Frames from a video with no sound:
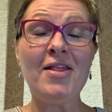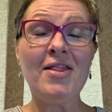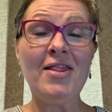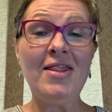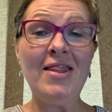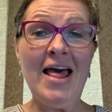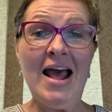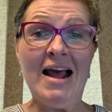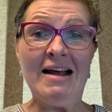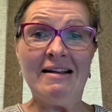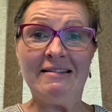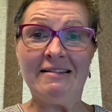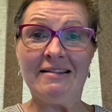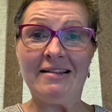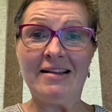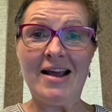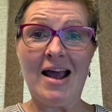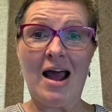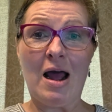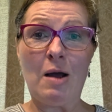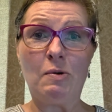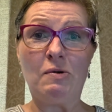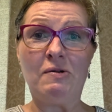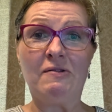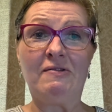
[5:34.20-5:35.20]
Lastly,
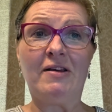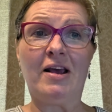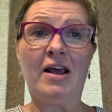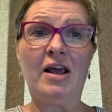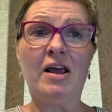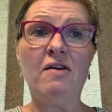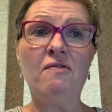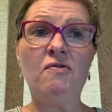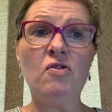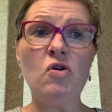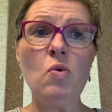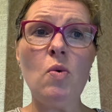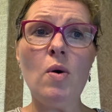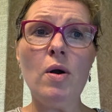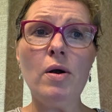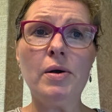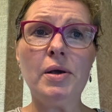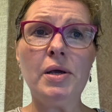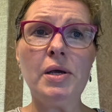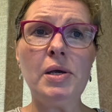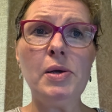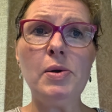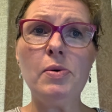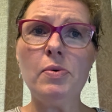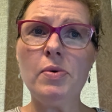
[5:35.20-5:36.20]
I will say, if you are
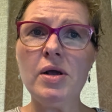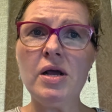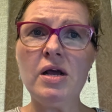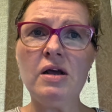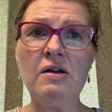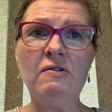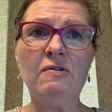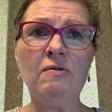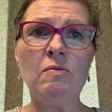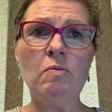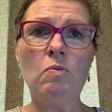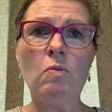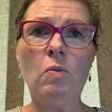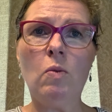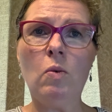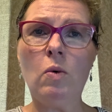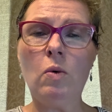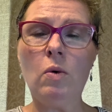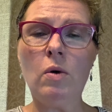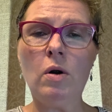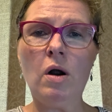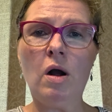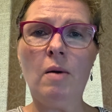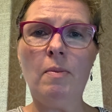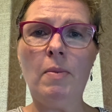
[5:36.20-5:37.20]
curious
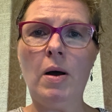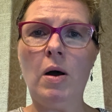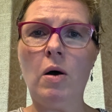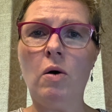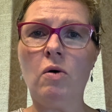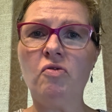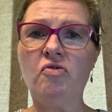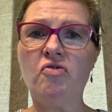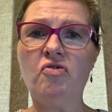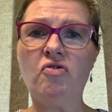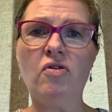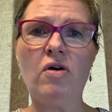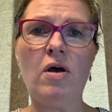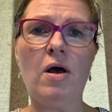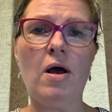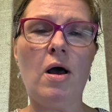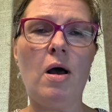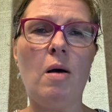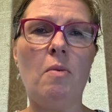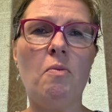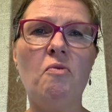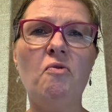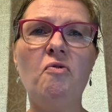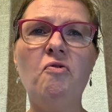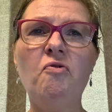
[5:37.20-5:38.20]
more about
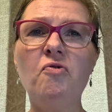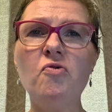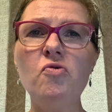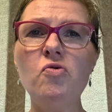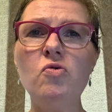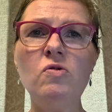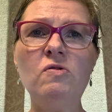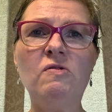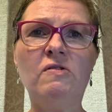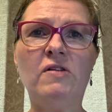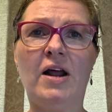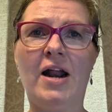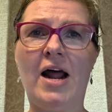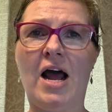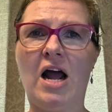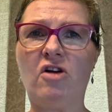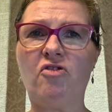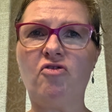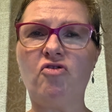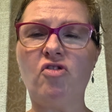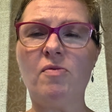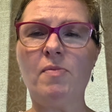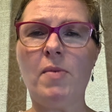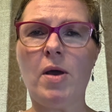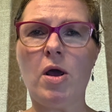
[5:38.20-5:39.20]
foods that
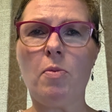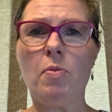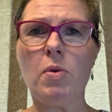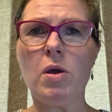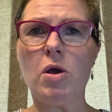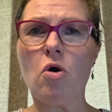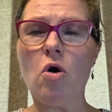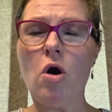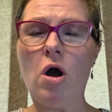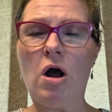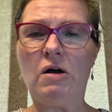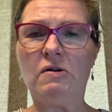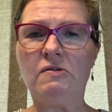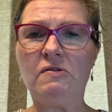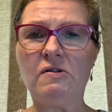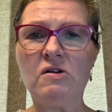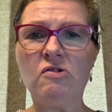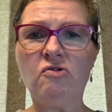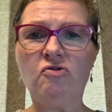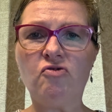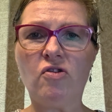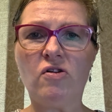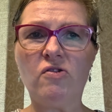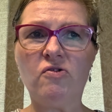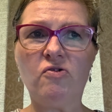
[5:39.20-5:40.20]
actually might be
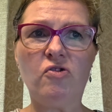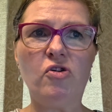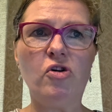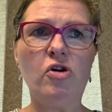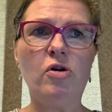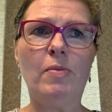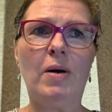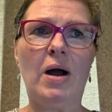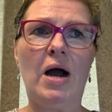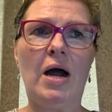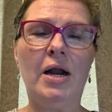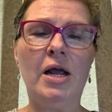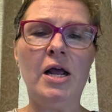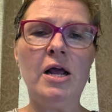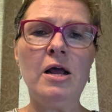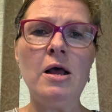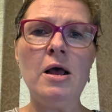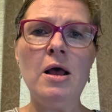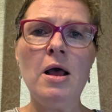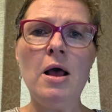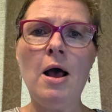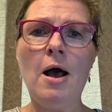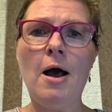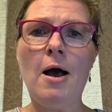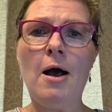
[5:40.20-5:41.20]
causing stress to your body,
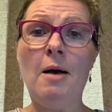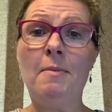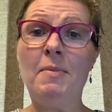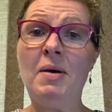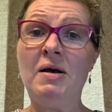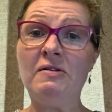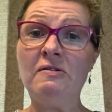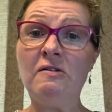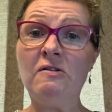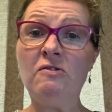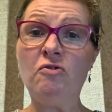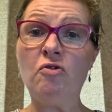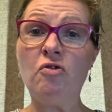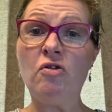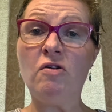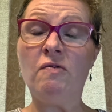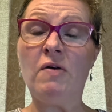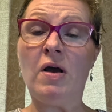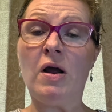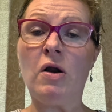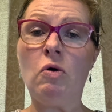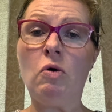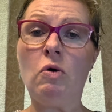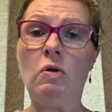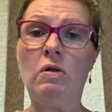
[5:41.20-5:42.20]
as a
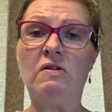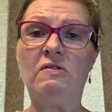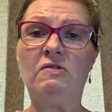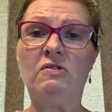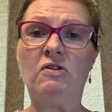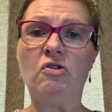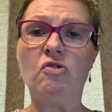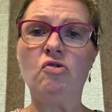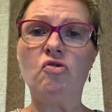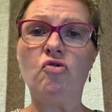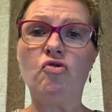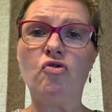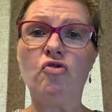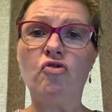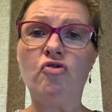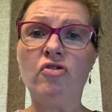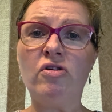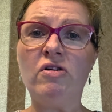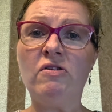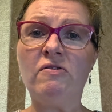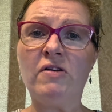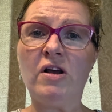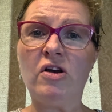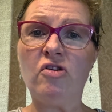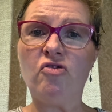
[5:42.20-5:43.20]
certified holistic
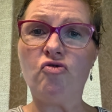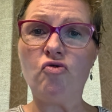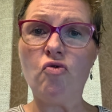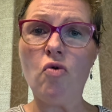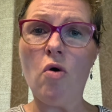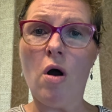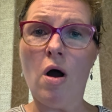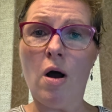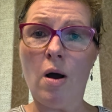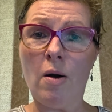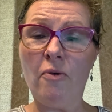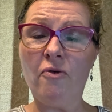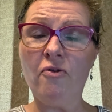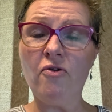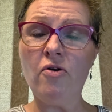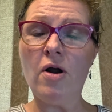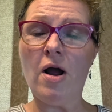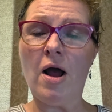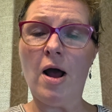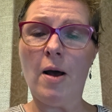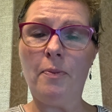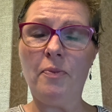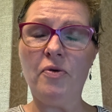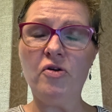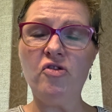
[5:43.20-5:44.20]
nutritionist, I do
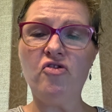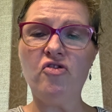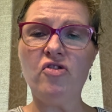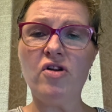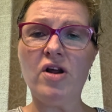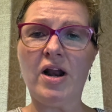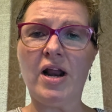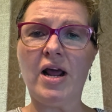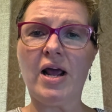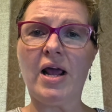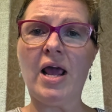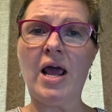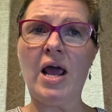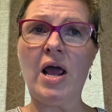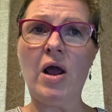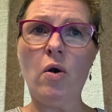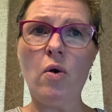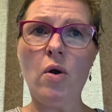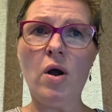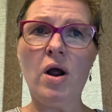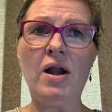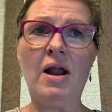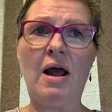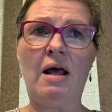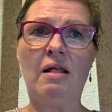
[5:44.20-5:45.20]
offer epigenetic
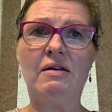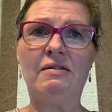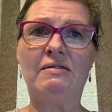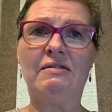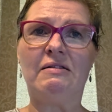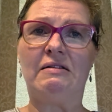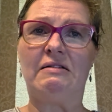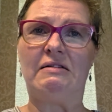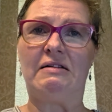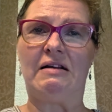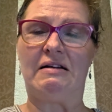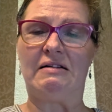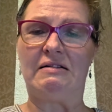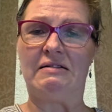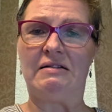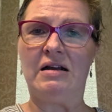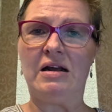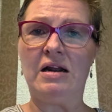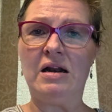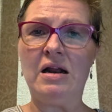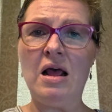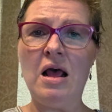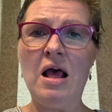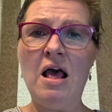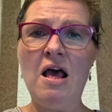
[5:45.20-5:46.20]
hair analysis
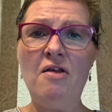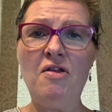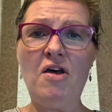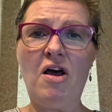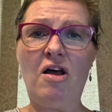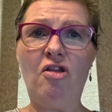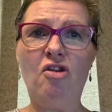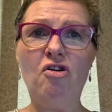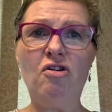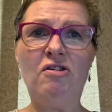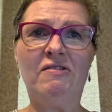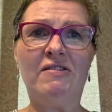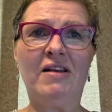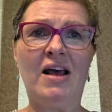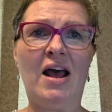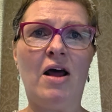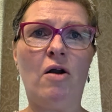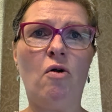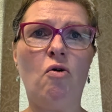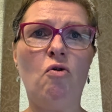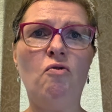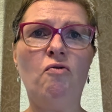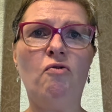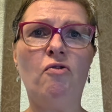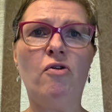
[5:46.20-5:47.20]
testing that looks
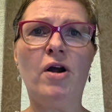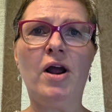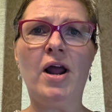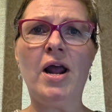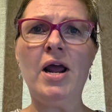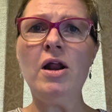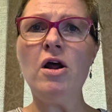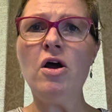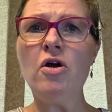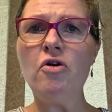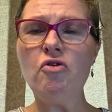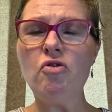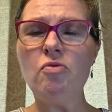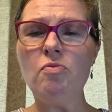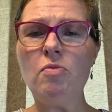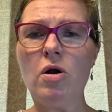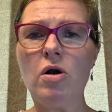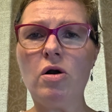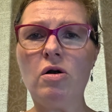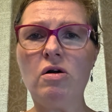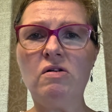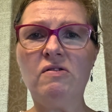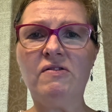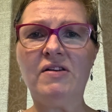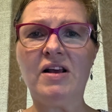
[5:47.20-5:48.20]
at over 800
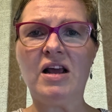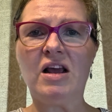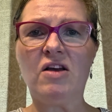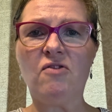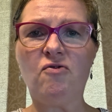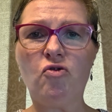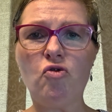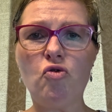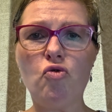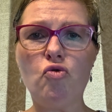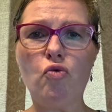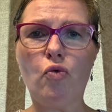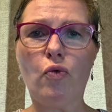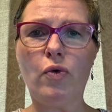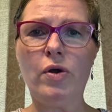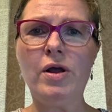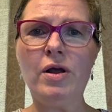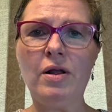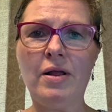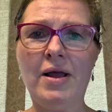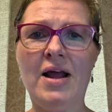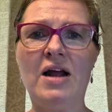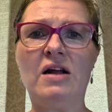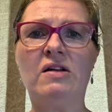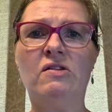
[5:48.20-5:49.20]
markers and gives you
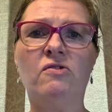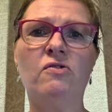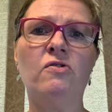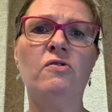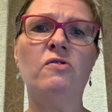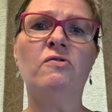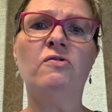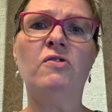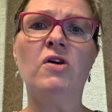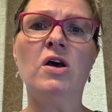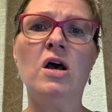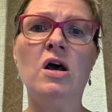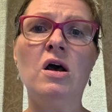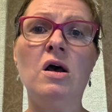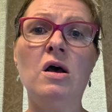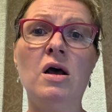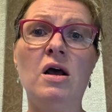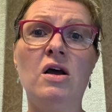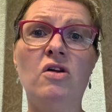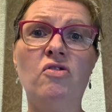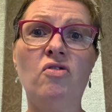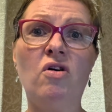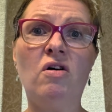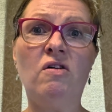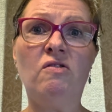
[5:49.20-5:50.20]
real answers
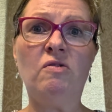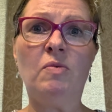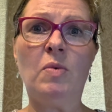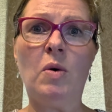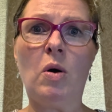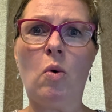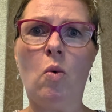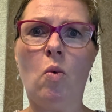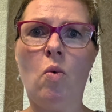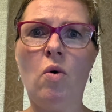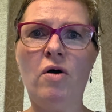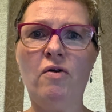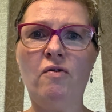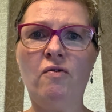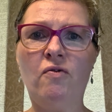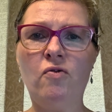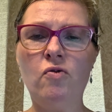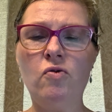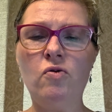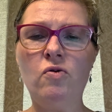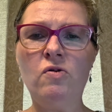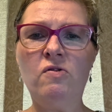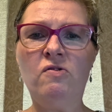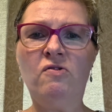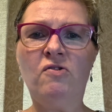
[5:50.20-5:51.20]
and talks about what
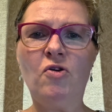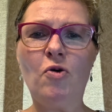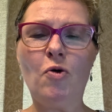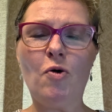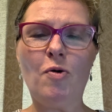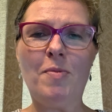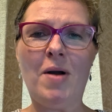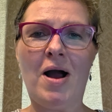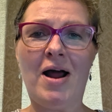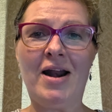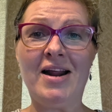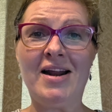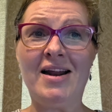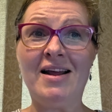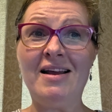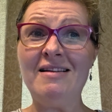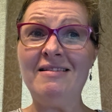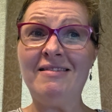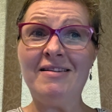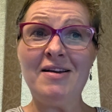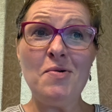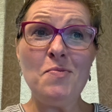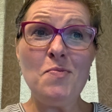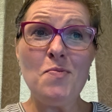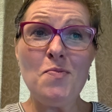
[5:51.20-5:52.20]
foods your body
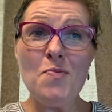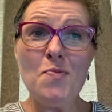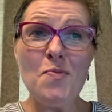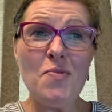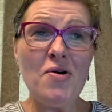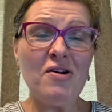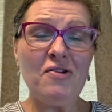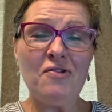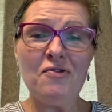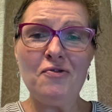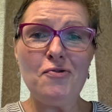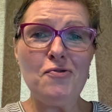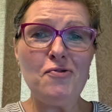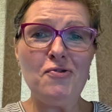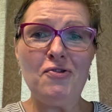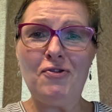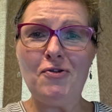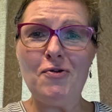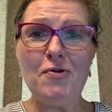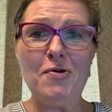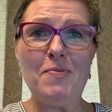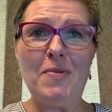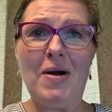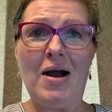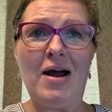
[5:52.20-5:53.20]
needs and what foods
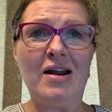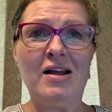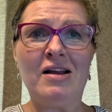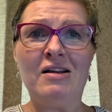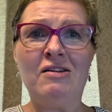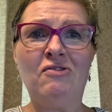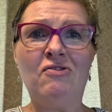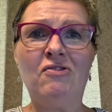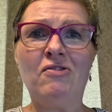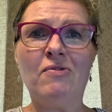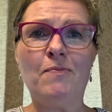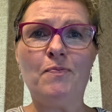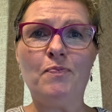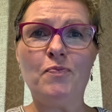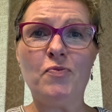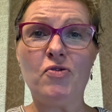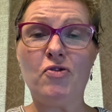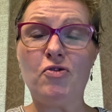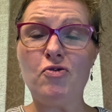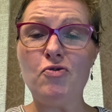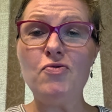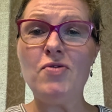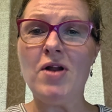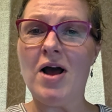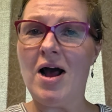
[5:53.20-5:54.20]
your bodies
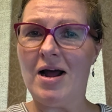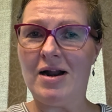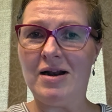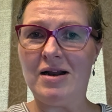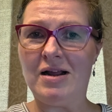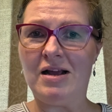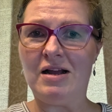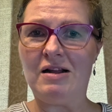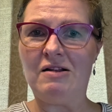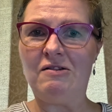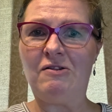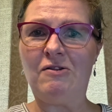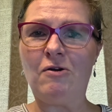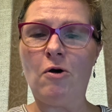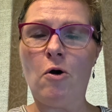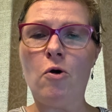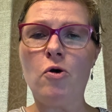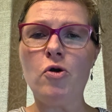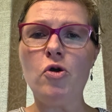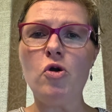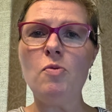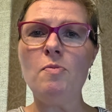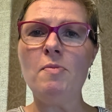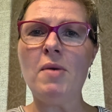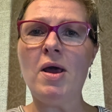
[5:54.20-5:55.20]
do not need. So
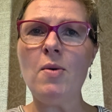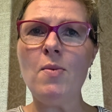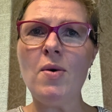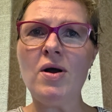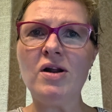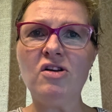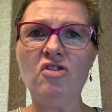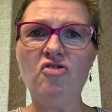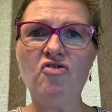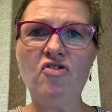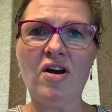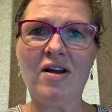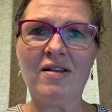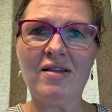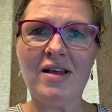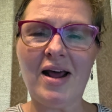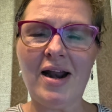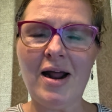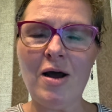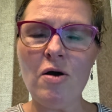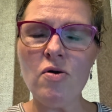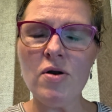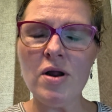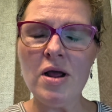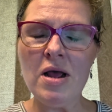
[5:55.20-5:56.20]
you may want to check
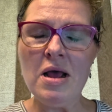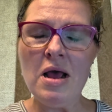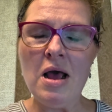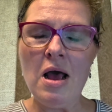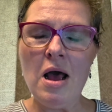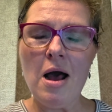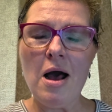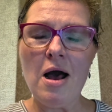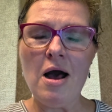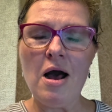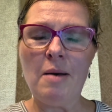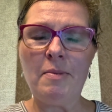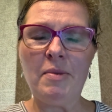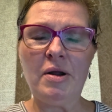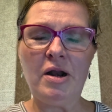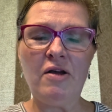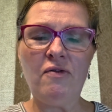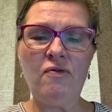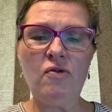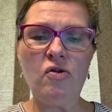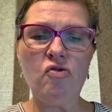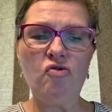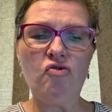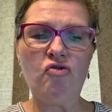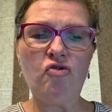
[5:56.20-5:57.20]
that out. And
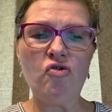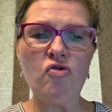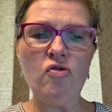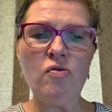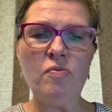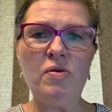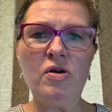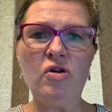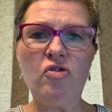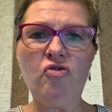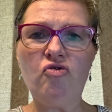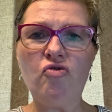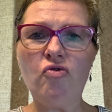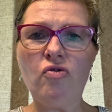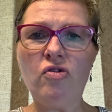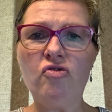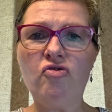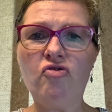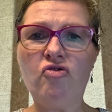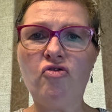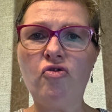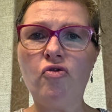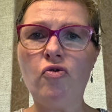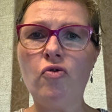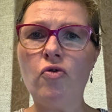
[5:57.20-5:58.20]
if you do, be
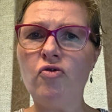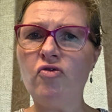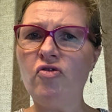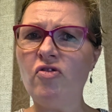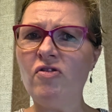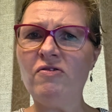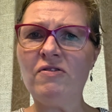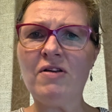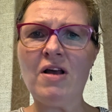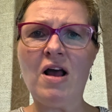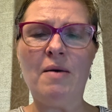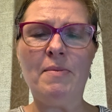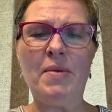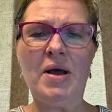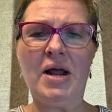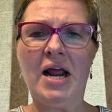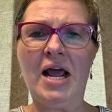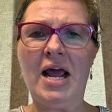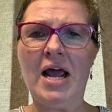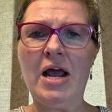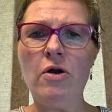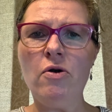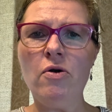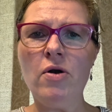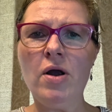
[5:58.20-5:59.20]
sure to just comment
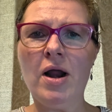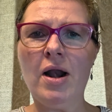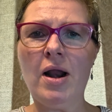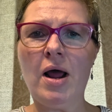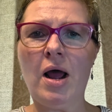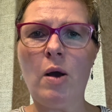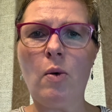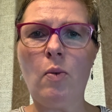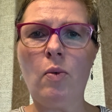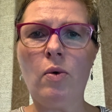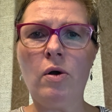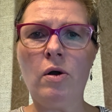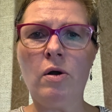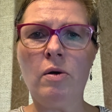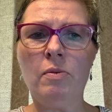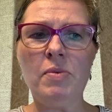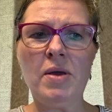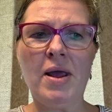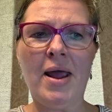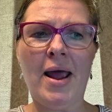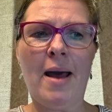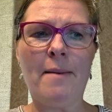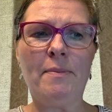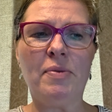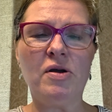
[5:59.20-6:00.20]
hair, and I will
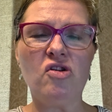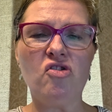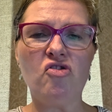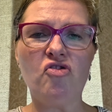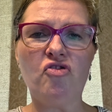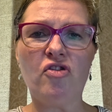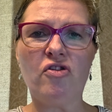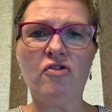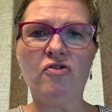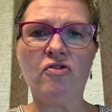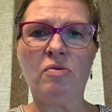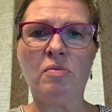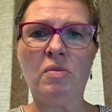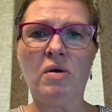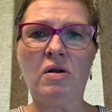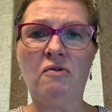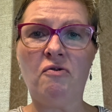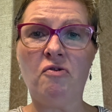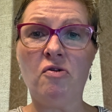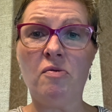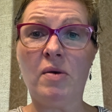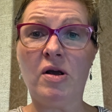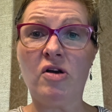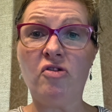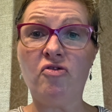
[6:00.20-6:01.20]
be happy to share some
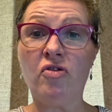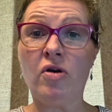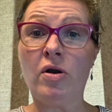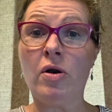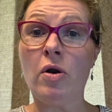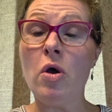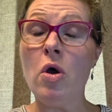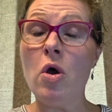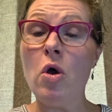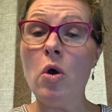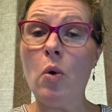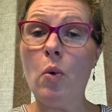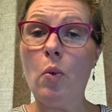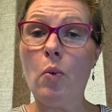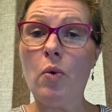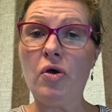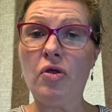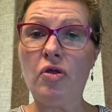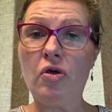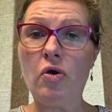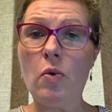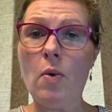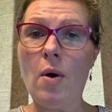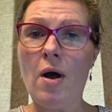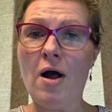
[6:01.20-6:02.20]
information
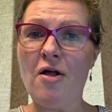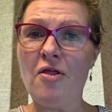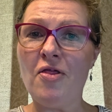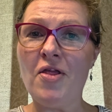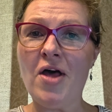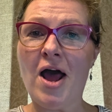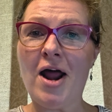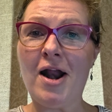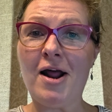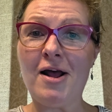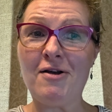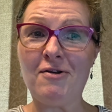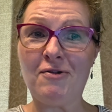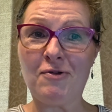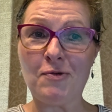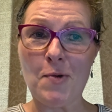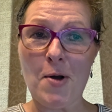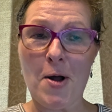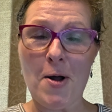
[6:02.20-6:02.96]
with you on that as